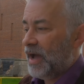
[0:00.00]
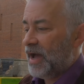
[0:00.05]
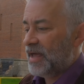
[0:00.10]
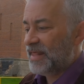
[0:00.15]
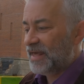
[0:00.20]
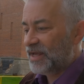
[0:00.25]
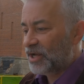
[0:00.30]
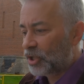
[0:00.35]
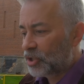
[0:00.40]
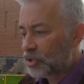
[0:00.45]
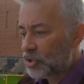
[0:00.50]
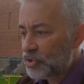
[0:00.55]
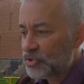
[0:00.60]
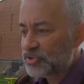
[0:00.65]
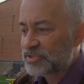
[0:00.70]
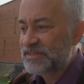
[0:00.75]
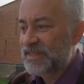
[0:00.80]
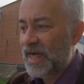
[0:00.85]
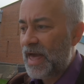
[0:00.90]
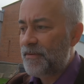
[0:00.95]
and
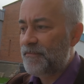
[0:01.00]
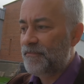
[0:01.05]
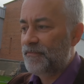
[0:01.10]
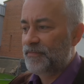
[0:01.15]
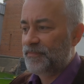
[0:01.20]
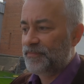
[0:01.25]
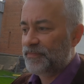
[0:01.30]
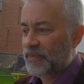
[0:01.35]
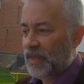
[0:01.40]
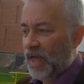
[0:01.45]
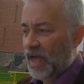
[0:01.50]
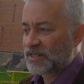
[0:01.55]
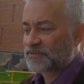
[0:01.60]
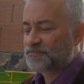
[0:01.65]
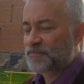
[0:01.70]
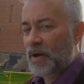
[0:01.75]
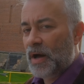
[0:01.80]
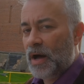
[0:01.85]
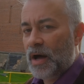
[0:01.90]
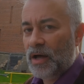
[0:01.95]
enclose them as
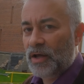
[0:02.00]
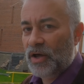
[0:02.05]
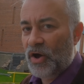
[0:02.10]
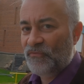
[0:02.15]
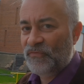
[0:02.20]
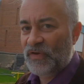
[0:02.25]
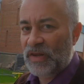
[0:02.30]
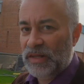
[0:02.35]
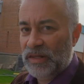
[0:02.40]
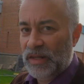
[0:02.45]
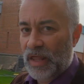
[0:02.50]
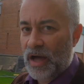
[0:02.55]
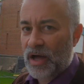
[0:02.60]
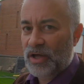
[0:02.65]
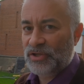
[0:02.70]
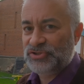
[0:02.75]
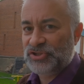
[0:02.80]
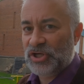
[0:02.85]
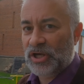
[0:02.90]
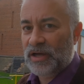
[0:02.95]
part of a
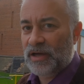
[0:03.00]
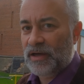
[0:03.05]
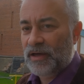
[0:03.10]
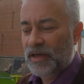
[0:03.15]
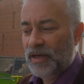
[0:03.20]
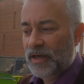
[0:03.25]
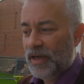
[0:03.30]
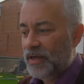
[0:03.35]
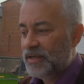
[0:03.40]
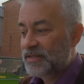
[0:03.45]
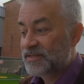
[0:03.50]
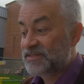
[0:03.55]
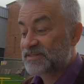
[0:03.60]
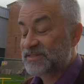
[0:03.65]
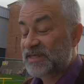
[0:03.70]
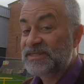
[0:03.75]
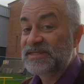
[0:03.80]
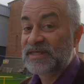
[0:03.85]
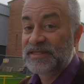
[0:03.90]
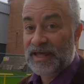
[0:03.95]
larger
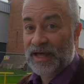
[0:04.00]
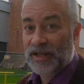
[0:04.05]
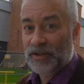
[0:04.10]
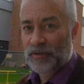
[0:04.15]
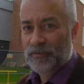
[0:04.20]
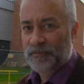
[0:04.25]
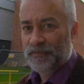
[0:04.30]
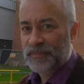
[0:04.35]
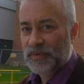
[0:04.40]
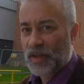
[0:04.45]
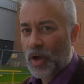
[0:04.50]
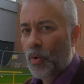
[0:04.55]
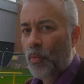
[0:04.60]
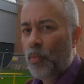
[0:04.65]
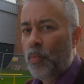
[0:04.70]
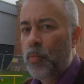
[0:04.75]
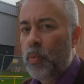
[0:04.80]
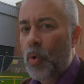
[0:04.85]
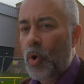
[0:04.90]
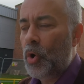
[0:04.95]
citadel, a
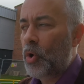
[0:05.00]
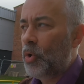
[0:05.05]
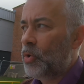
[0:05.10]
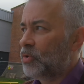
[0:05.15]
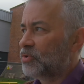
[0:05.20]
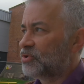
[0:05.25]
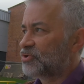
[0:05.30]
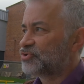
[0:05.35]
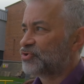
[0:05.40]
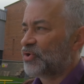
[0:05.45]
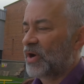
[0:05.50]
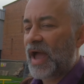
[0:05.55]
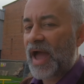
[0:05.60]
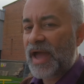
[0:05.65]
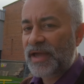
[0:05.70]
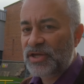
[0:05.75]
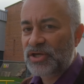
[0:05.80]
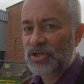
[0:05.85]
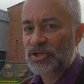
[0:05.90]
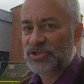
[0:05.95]
walled
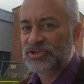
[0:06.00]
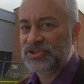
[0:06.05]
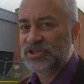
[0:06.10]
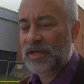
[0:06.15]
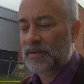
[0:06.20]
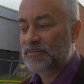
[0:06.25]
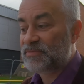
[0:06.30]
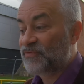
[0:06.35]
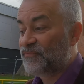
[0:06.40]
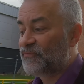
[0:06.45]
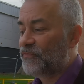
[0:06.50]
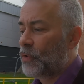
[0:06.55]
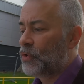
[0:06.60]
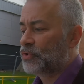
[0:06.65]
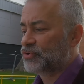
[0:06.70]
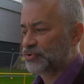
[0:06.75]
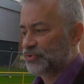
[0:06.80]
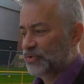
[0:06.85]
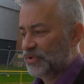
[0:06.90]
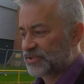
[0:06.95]
triangular shaped
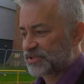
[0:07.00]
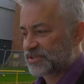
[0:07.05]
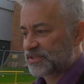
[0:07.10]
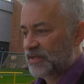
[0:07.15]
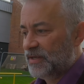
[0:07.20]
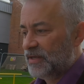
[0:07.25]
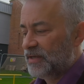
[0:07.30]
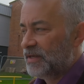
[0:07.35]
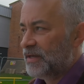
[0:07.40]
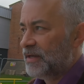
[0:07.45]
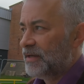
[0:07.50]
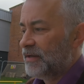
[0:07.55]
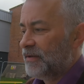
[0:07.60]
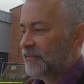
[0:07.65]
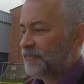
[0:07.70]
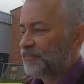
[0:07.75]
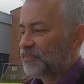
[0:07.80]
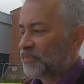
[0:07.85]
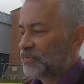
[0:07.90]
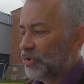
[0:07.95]
fortress
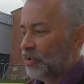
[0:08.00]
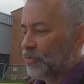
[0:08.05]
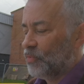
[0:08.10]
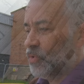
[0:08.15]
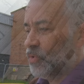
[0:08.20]
that